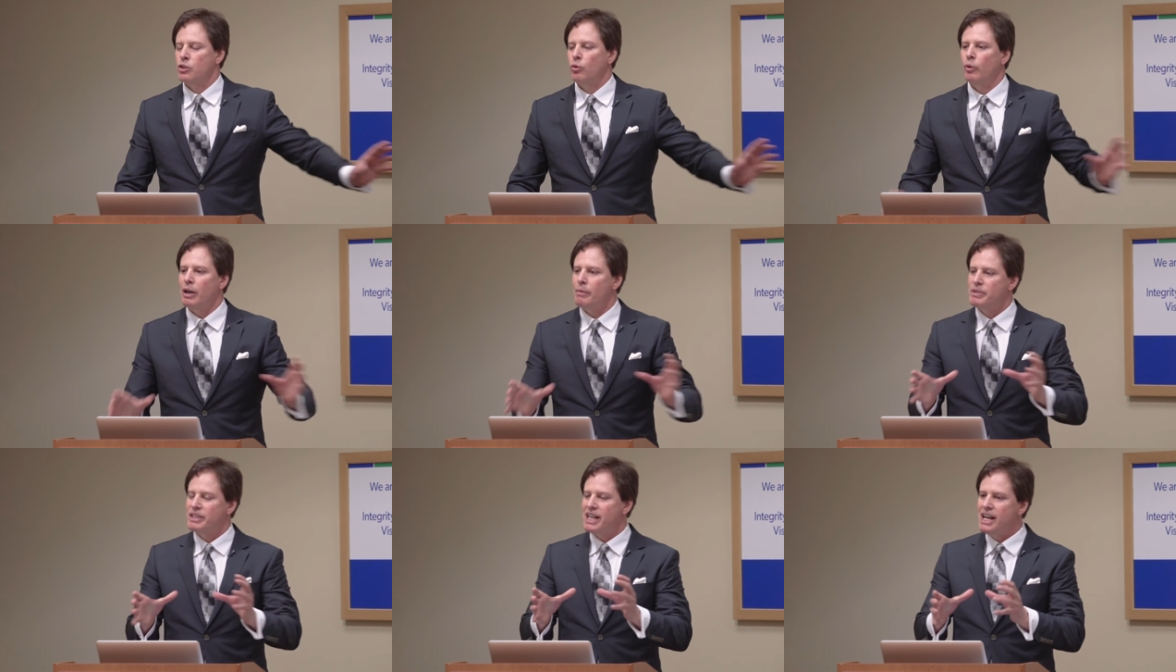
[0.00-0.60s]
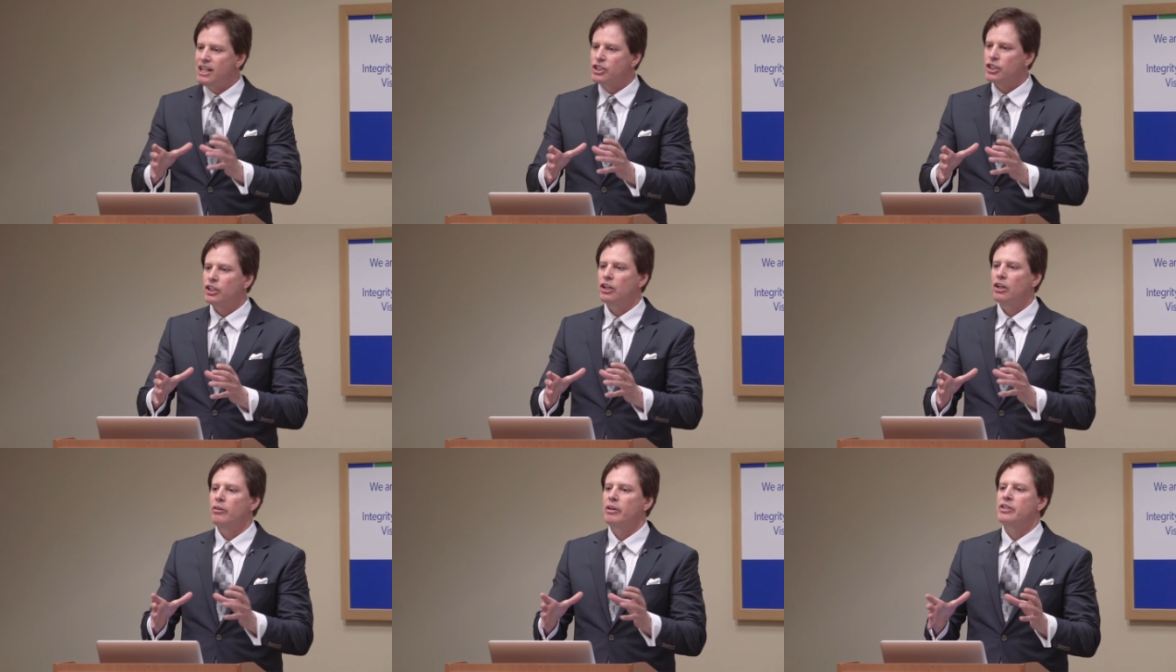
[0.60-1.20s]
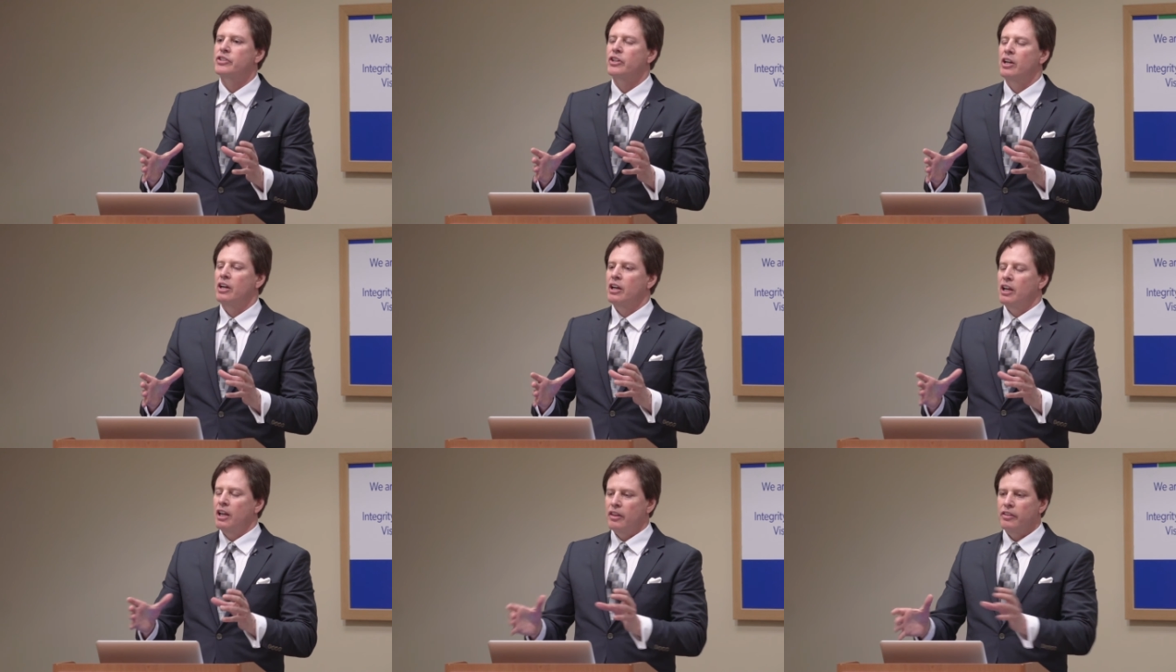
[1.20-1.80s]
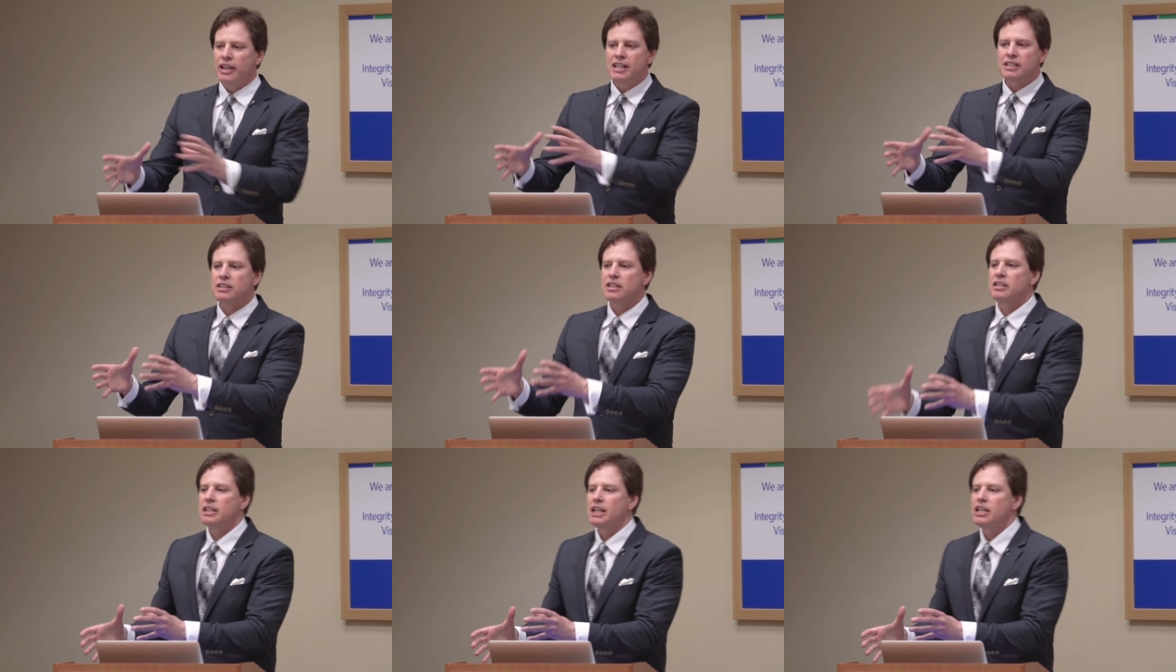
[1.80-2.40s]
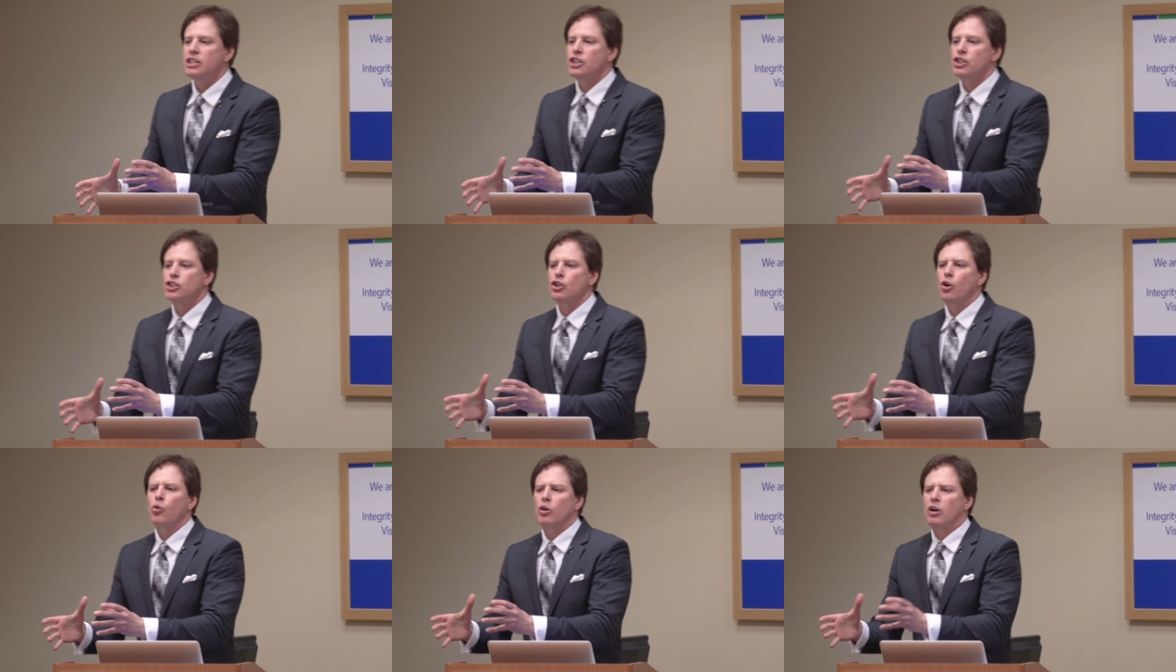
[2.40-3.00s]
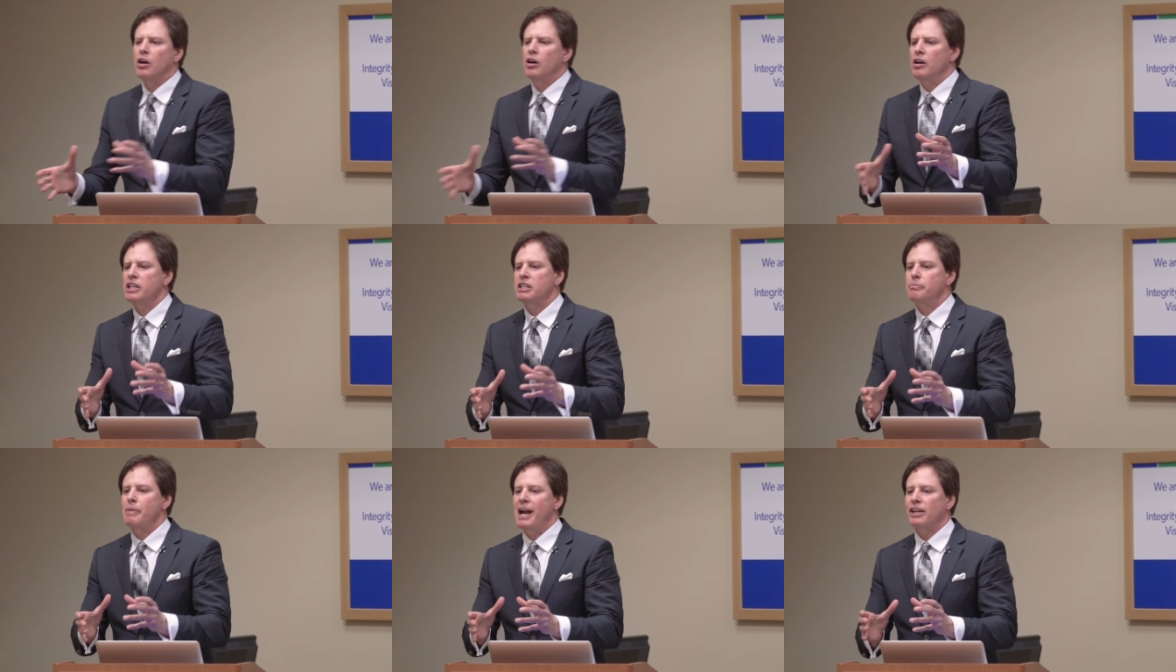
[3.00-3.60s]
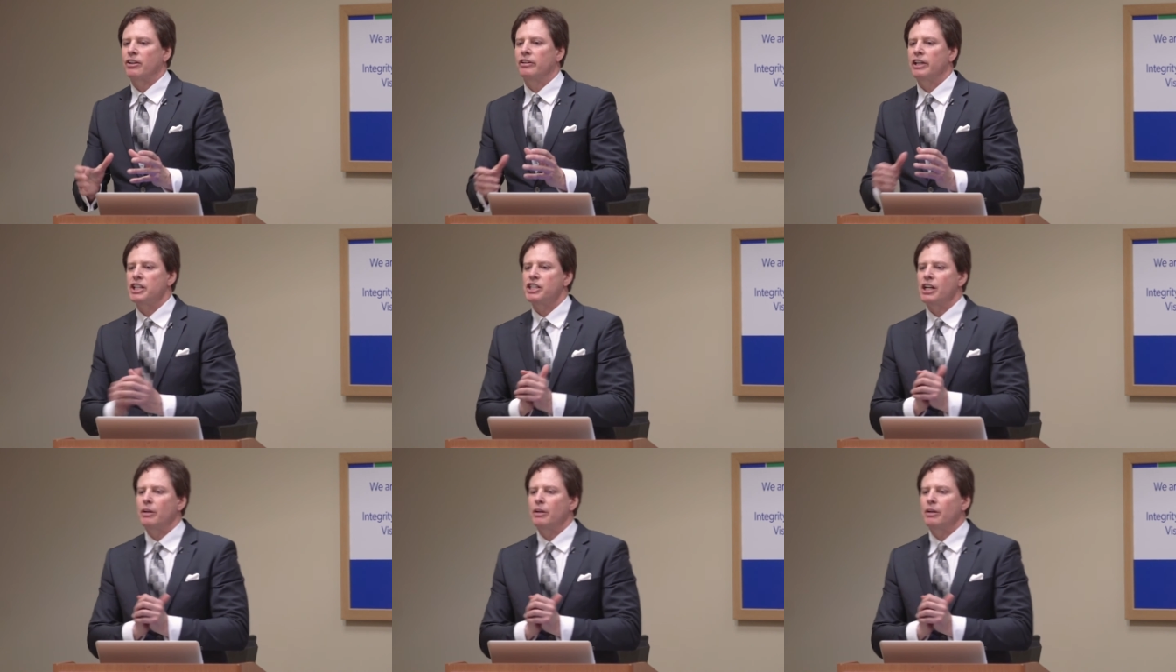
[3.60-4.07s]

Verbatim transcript: So, what I'm saying to you is these diseases don't cause macular